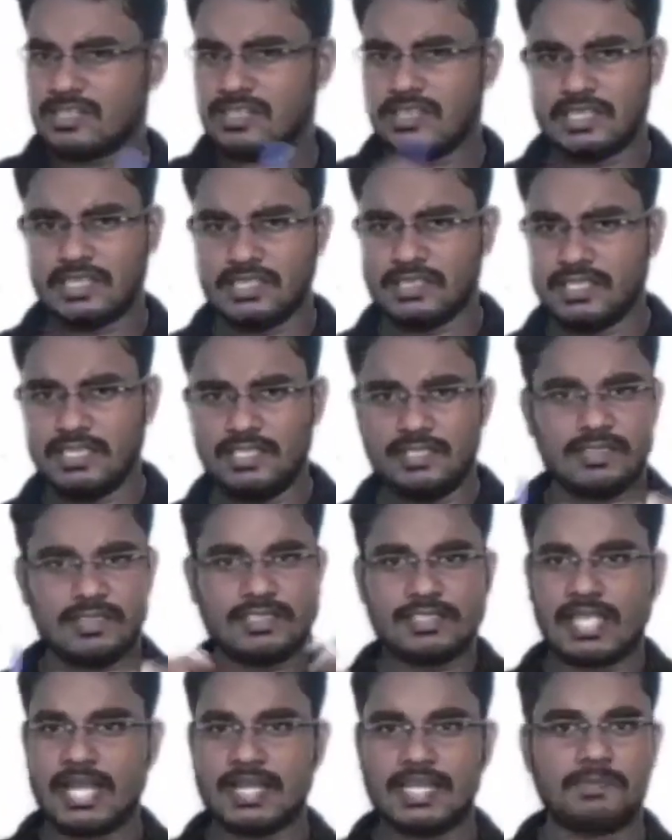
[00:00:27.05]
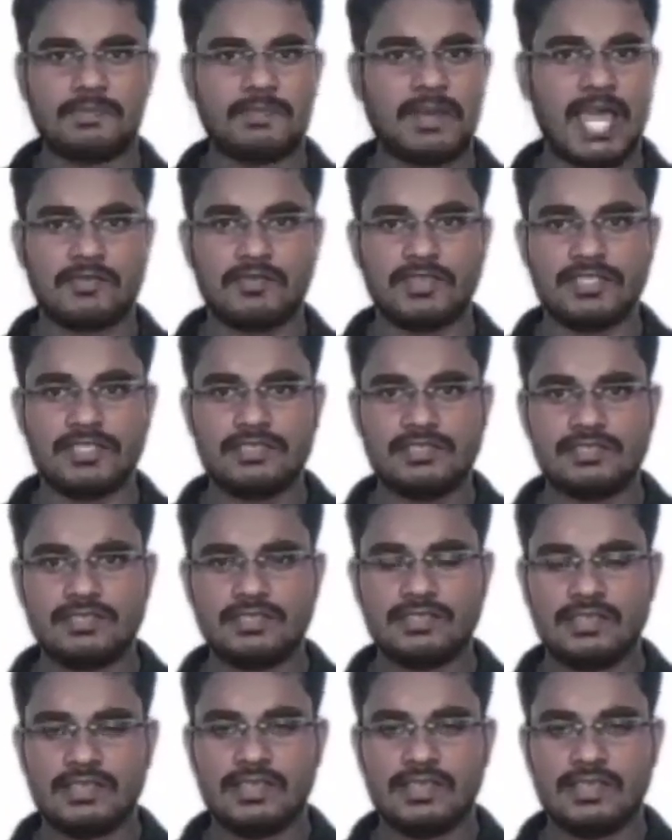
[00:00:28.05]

Hindi, this kind of languages,